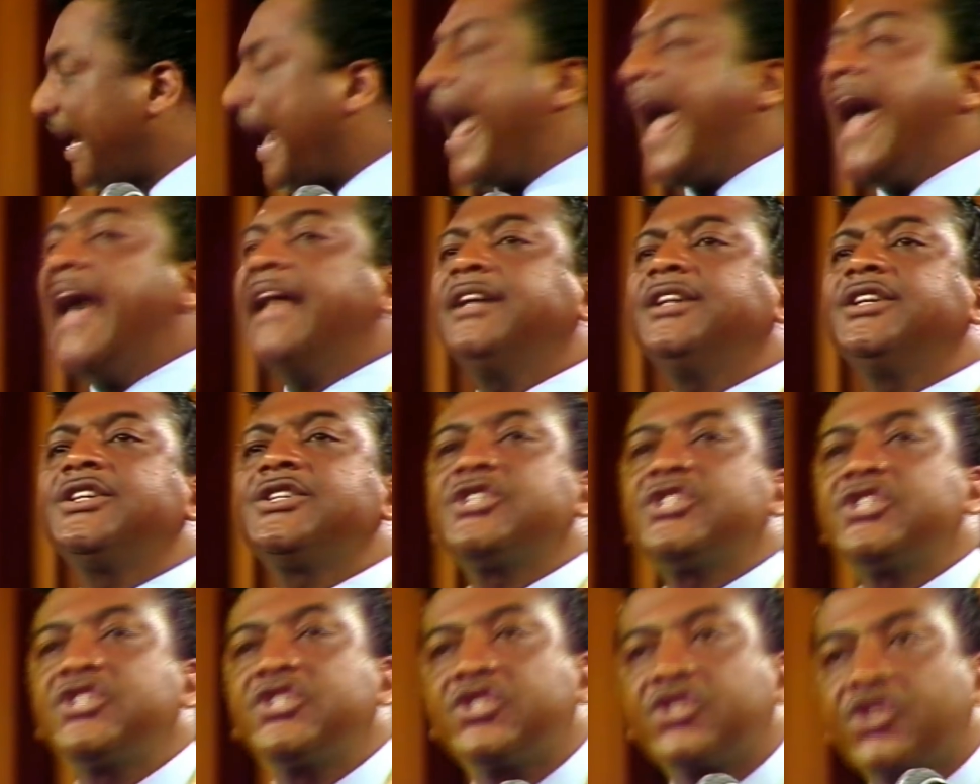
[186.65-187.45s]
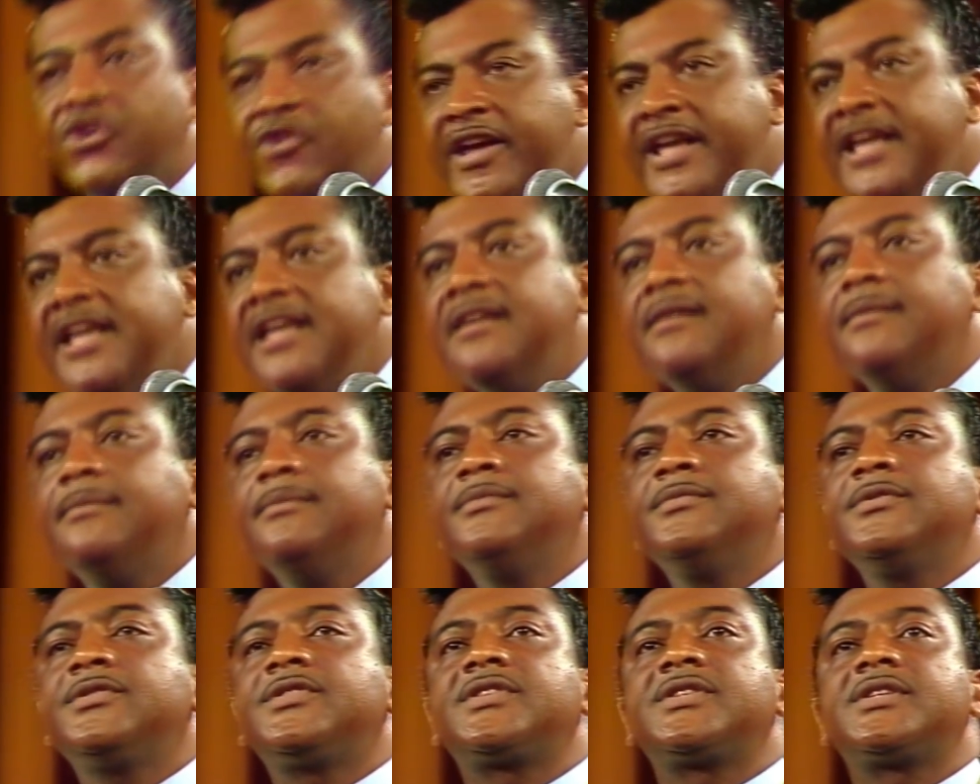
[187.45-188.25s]
and
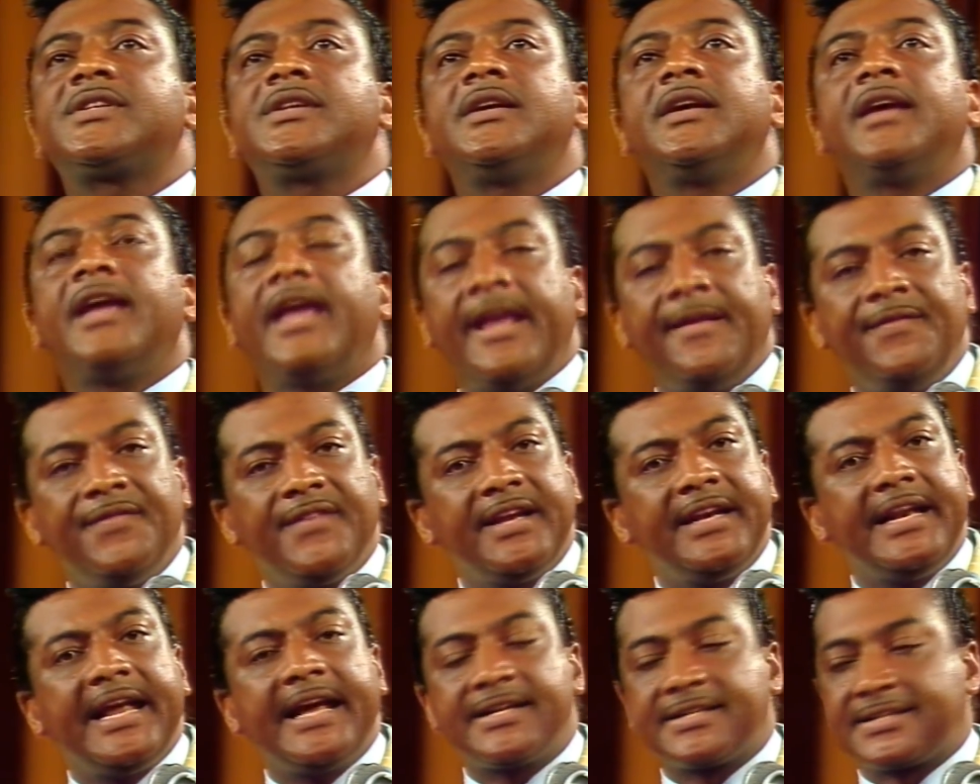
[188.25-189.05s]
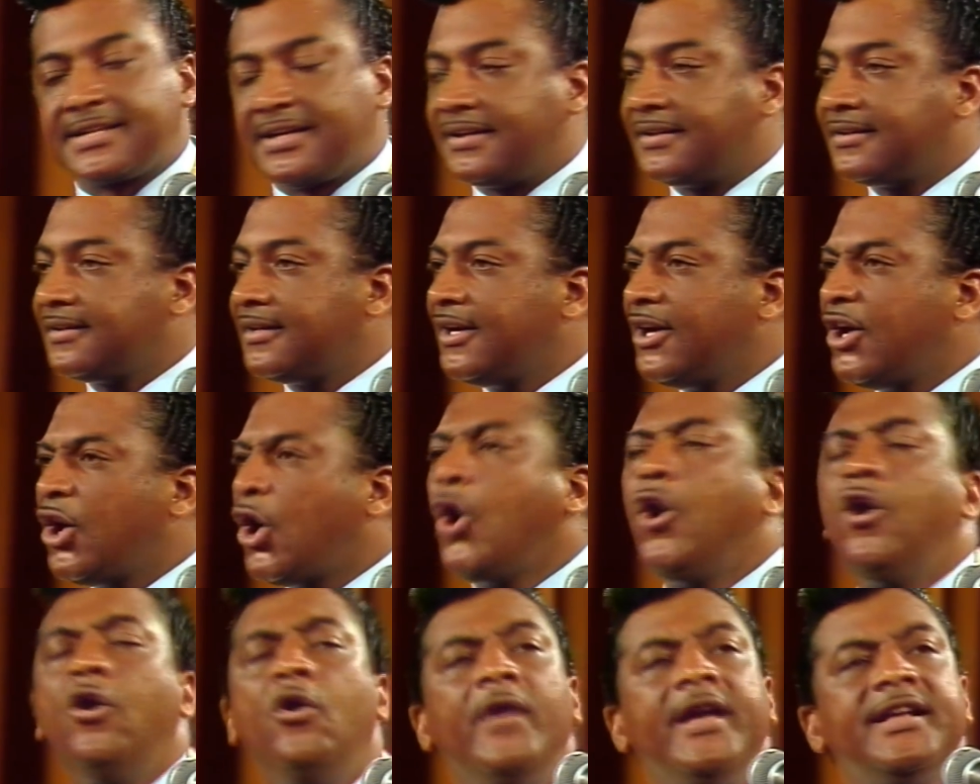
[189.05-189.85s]
streams in the desert.
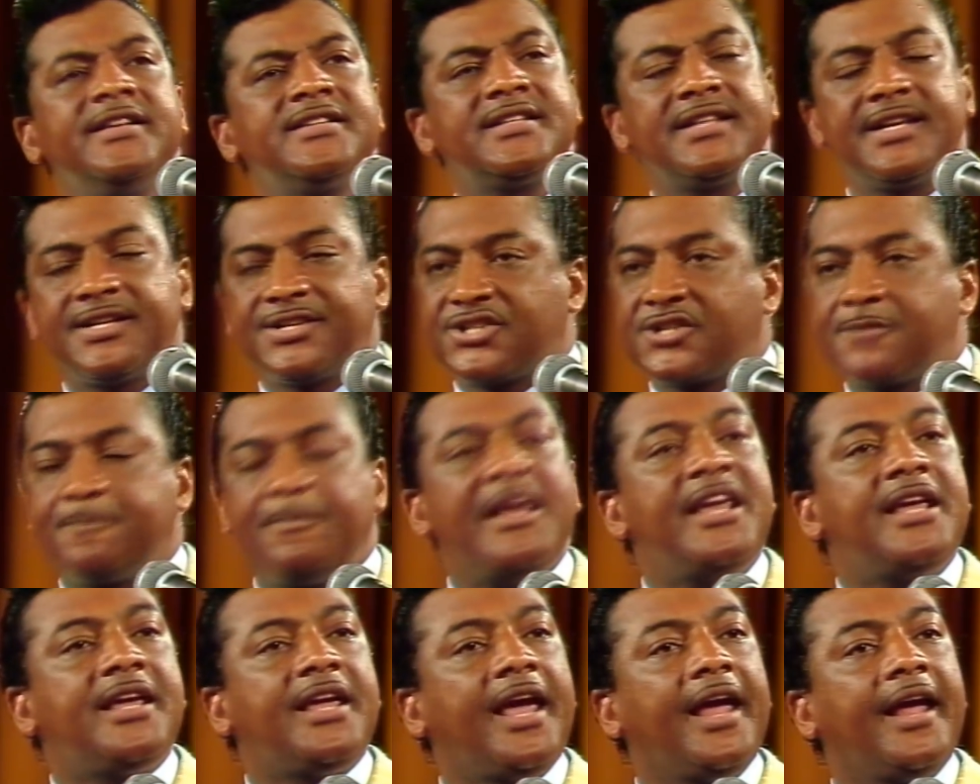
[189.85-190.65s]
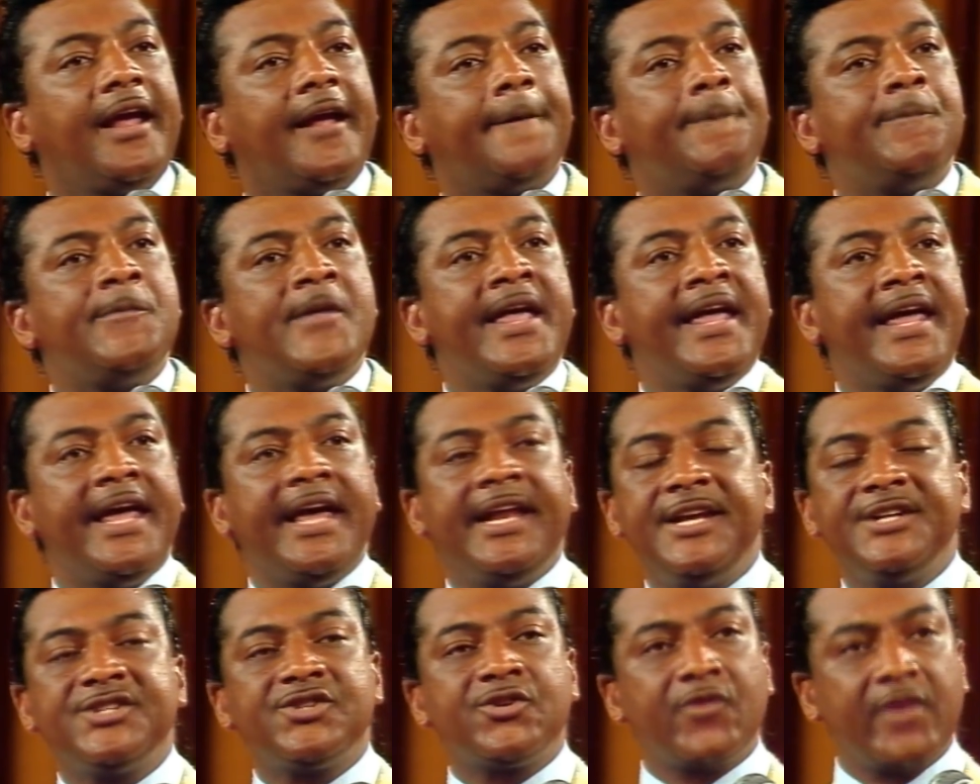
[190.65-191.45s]
Who is this speaking?
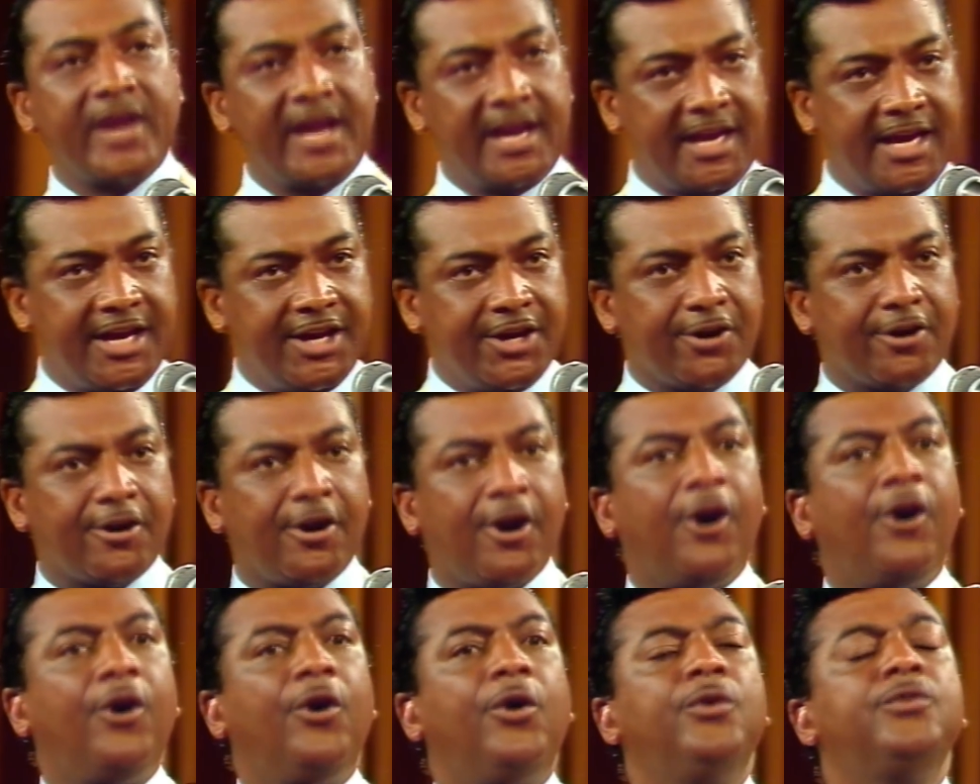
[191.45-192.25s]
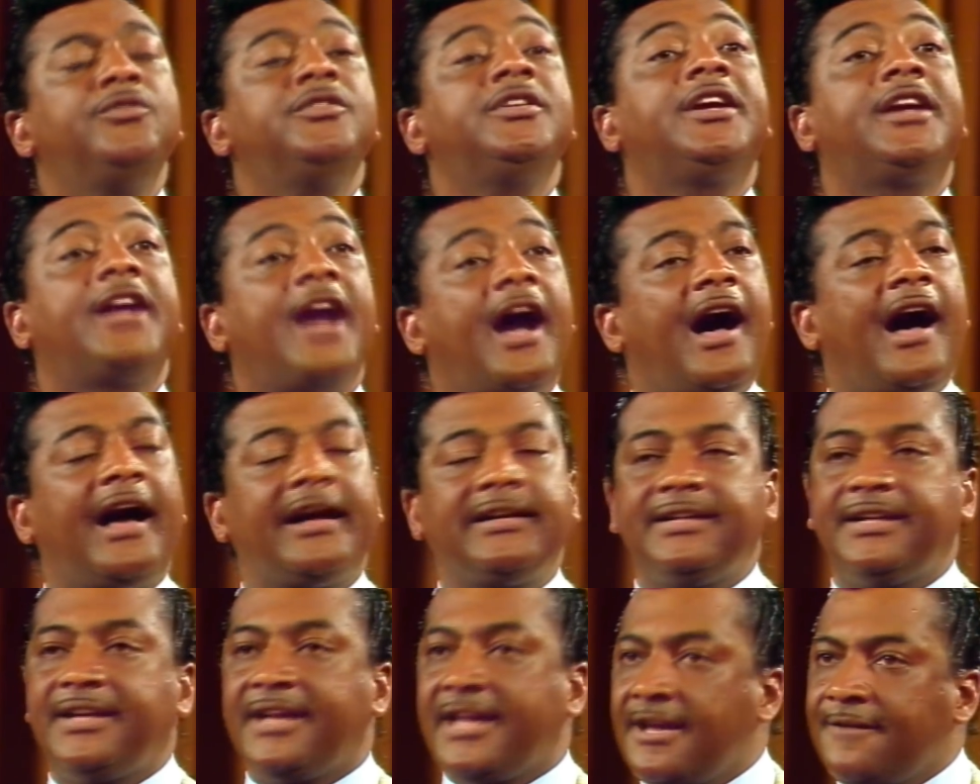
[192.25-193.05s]
It is really your own
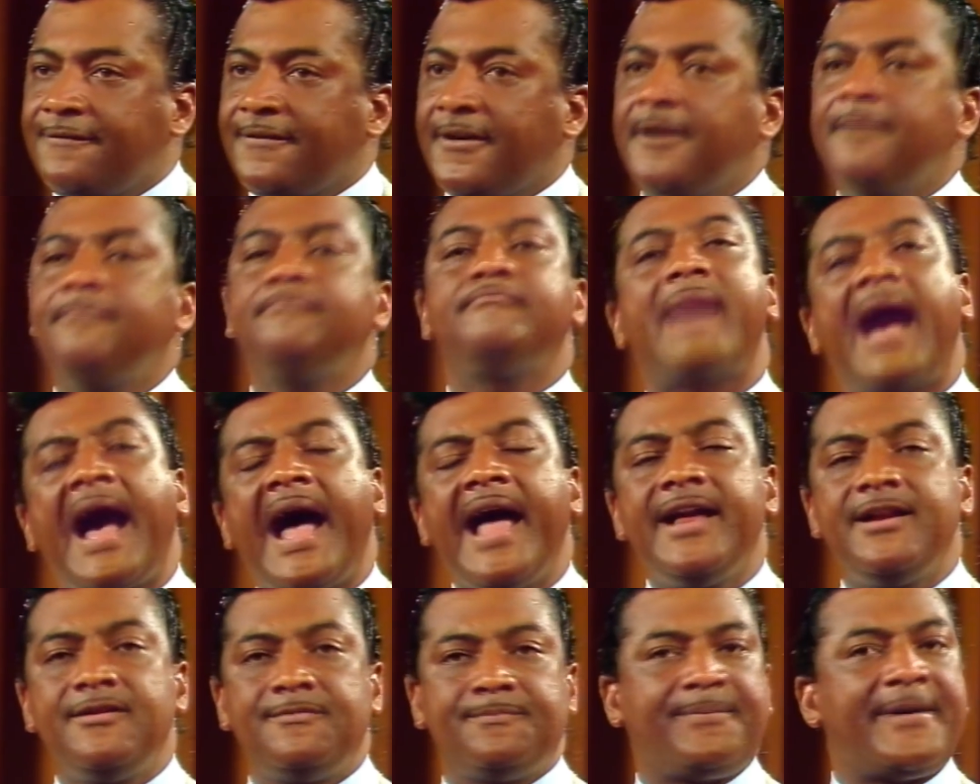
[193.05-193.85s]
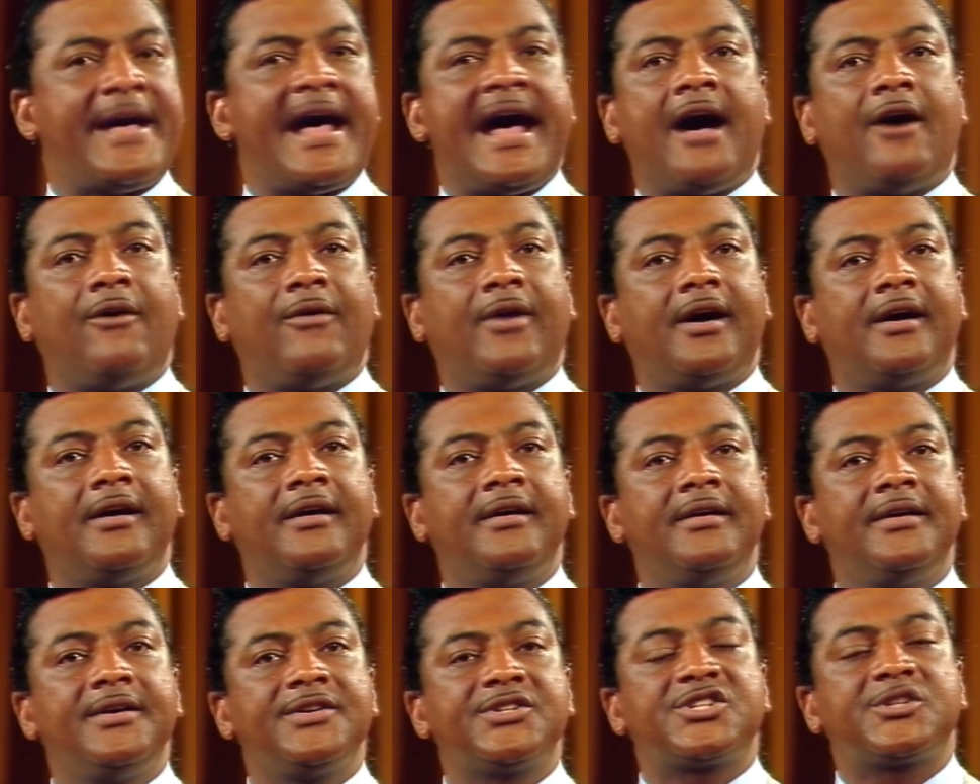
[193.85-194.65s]
God-given mind power
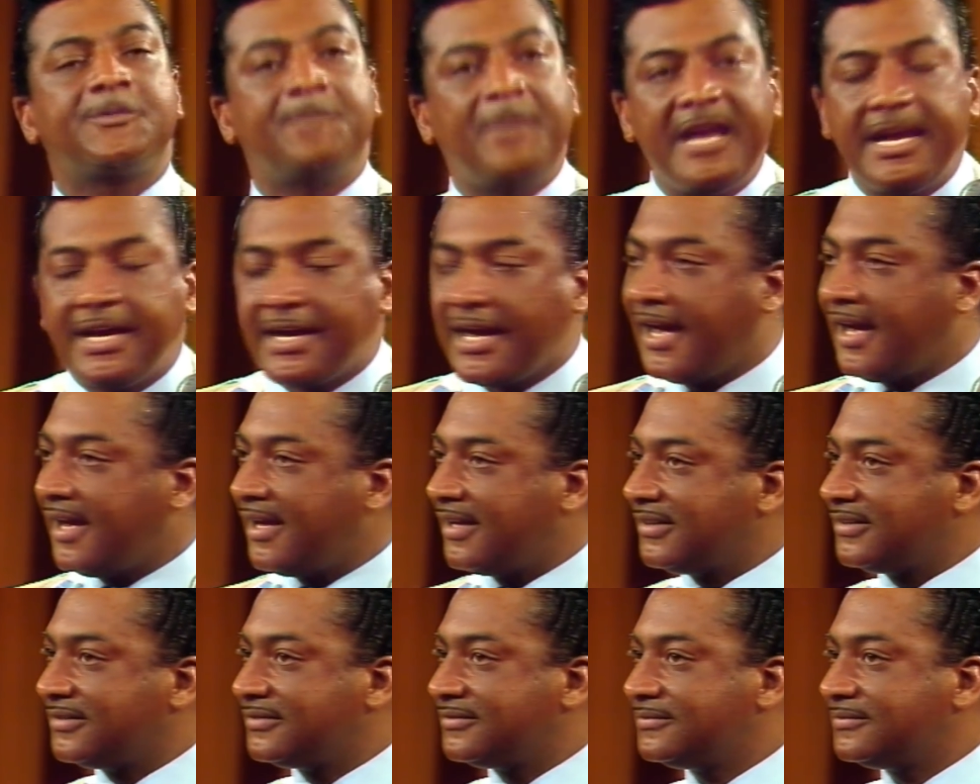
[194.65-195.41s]
speaking.